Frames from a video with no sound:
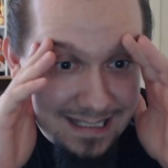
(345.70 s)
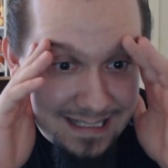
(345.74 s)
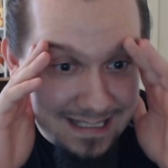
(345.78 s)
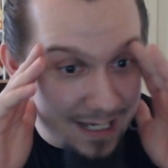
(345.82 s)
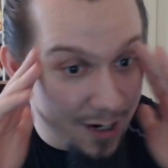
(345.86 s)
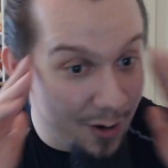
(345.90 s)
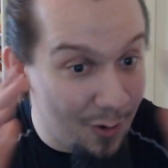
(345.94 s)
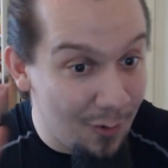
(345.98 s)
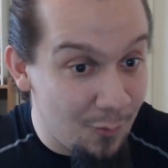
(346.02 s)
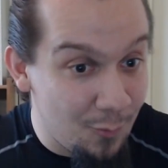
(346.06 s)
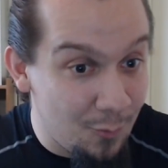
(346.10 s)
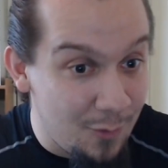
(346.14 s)

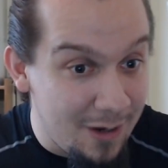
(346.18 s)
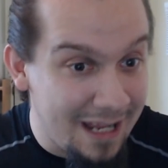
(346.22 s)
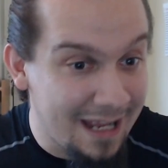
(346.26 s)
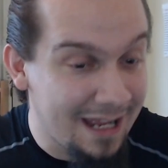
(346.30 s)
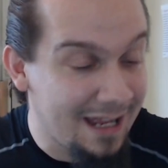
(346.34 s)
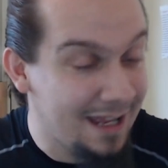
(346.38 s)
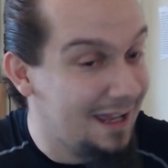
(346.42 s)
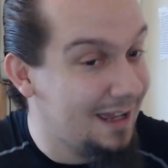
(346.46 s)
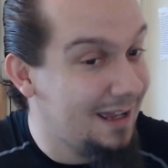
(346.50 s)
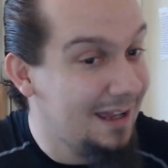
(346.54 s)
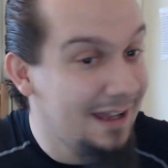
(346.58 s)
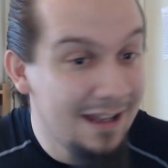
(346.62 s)
So we.
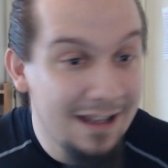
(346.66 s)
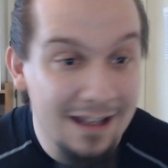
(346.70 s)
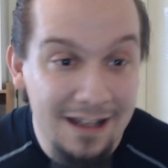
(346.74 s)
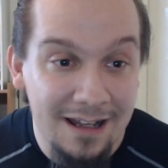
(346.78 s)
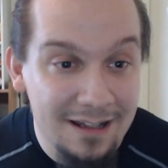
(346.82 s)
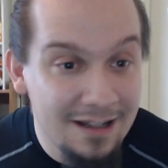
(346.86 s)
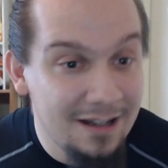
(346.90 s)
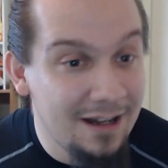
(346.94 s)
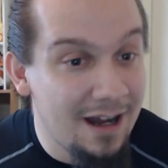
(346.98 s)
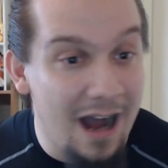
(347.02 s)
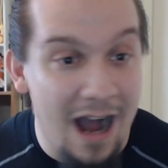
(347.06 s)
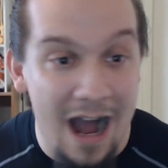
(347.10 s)

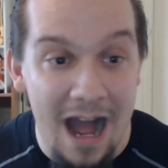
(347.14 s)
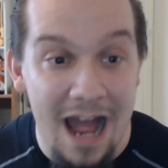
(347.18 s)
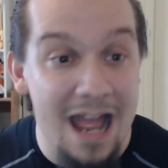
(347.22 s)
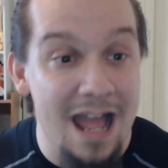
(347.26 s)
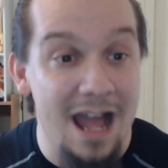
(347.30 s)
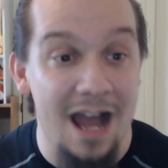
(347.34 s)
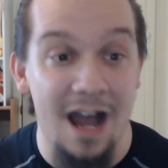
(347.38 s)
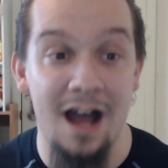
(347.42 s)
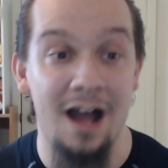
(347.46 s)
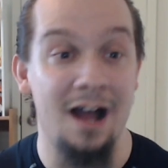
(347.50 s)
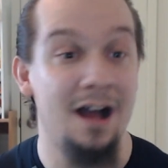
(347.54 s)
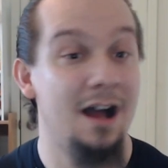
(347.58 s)

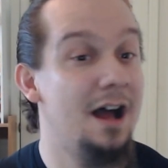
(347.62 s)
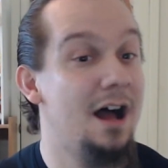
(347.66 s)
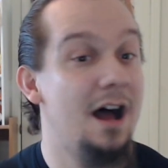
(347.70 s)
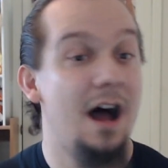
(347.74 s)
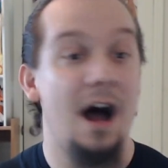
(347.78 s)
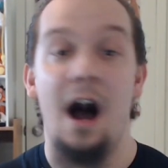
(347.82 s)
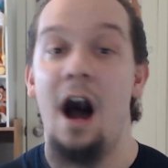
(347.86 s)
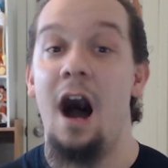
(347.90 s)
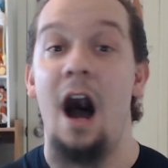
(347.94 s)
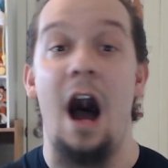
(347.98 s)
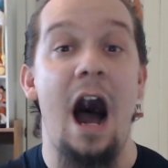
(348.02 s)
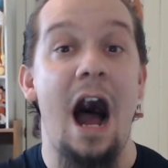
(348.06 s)
I.
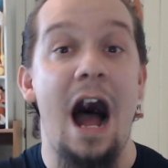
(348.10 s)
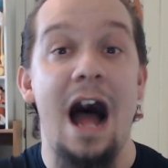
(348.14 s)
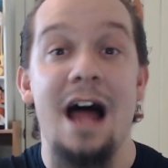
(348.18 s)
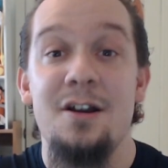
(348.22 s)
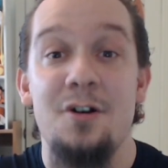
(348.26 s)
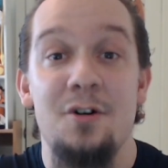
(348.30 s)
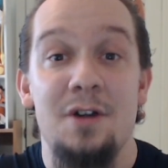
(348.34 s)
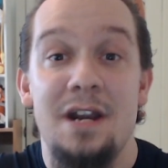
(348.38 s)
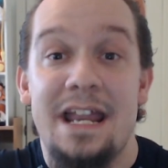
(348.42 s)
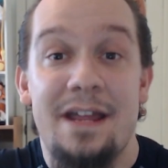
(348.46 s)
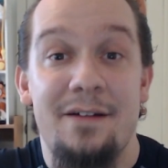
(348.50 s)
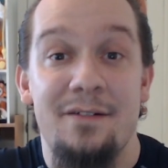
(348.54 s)

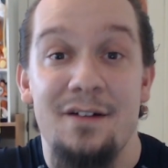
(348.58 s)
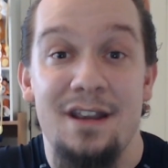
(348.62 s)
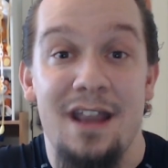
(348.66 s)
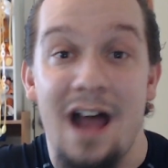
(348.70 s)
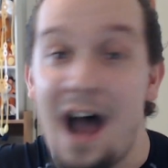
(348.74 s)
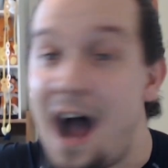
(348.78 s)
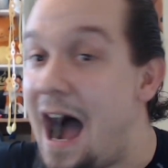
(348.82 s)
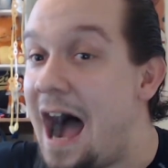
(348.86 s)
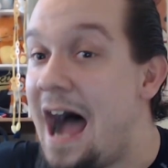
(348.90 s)
I don't even.